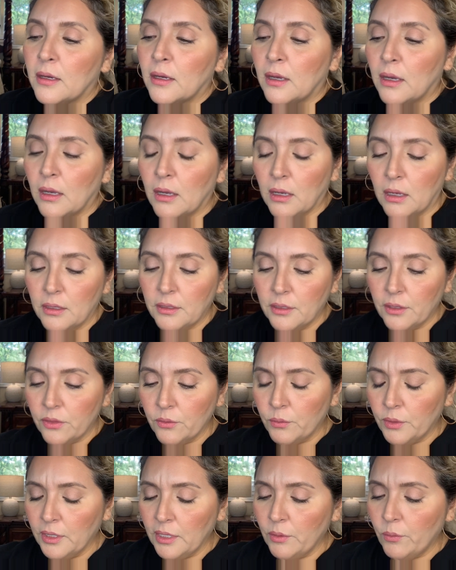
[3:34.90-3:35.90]
Another
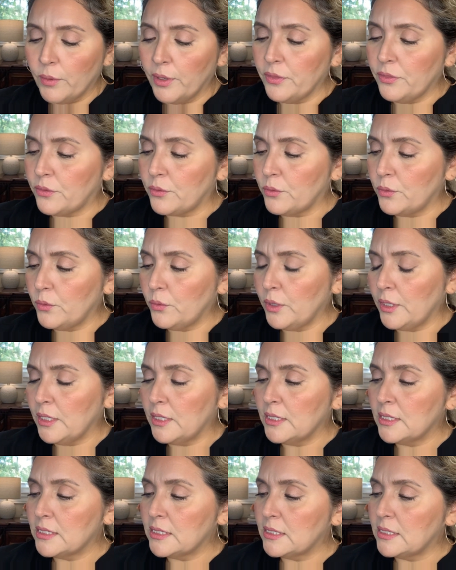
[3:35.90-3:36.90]
one I went through
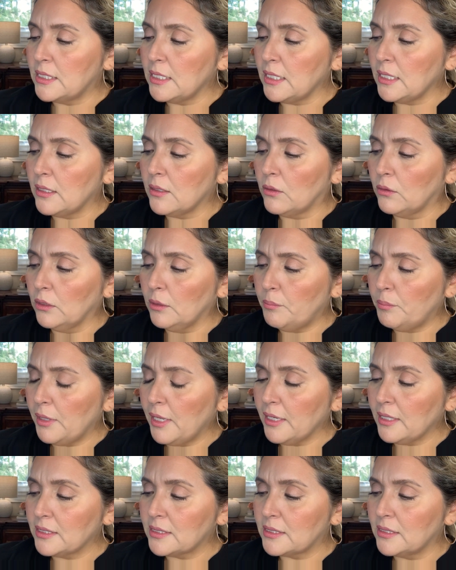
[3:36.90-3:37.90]
is the
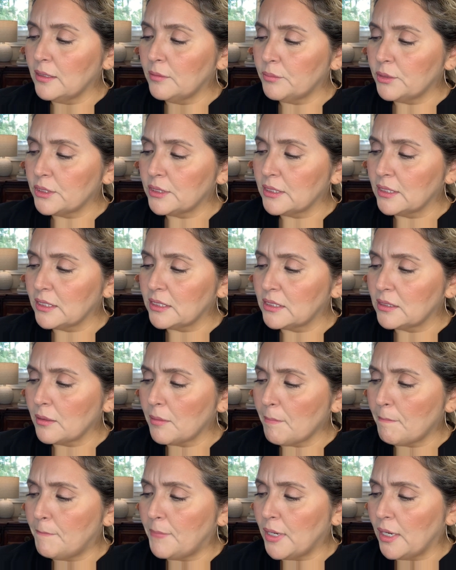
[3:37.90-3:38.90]
Olaplex number 6
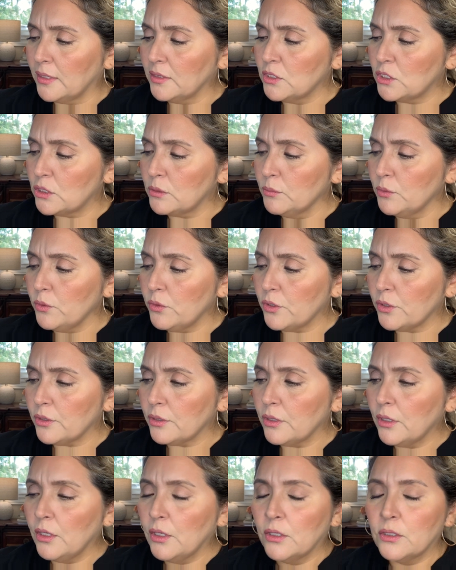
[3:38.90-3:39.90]
Bond
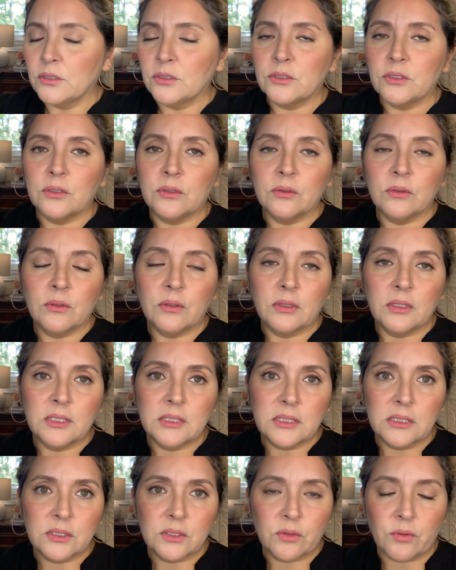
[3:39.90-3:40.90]
Smoother. So
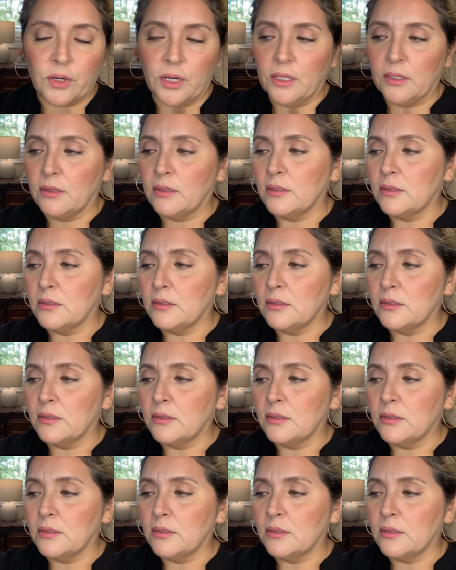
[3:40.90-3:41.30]
this is great.